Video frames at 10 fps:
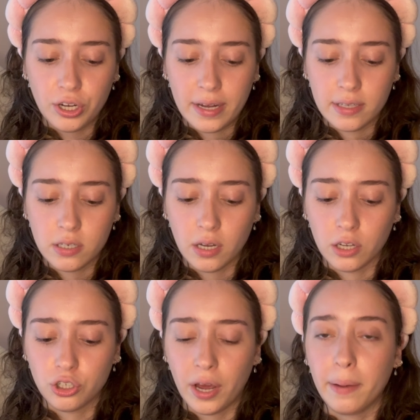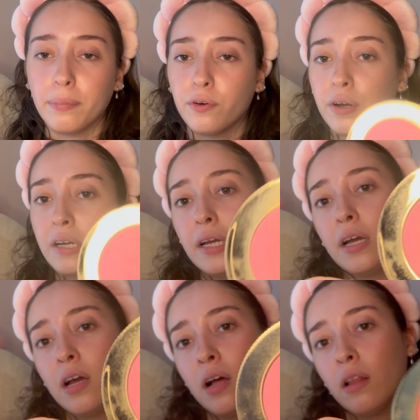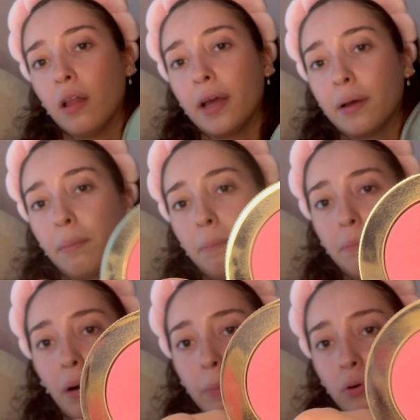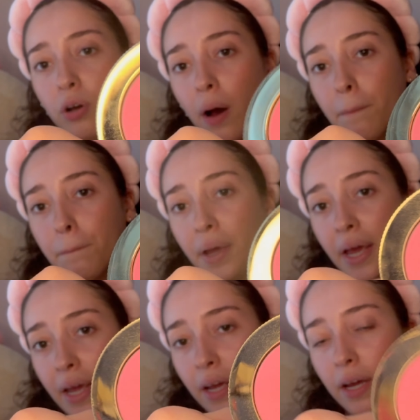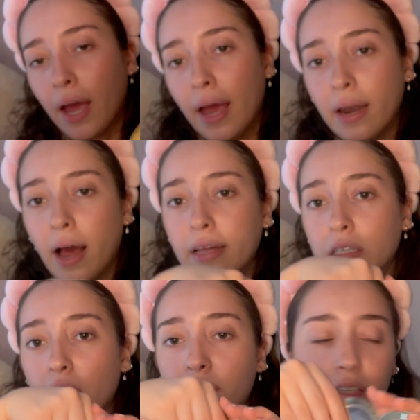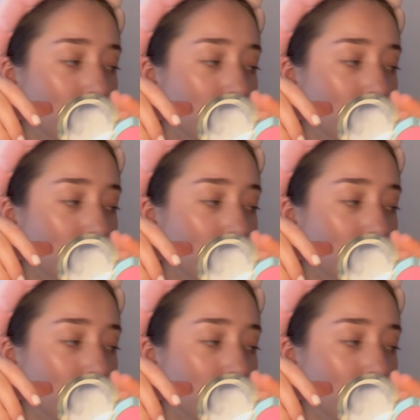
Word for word: It's such a pretty like bubblegum pink and I love it